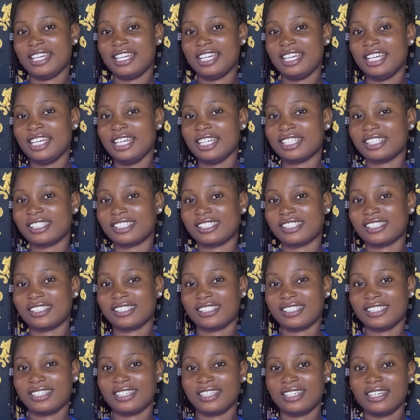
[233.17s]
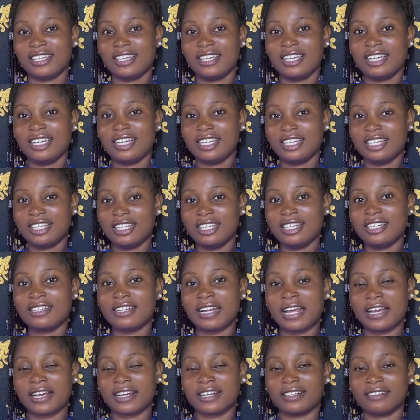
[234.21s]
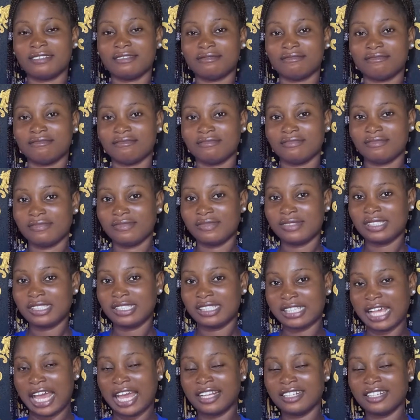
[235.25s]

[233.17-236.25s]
X, Y, Z.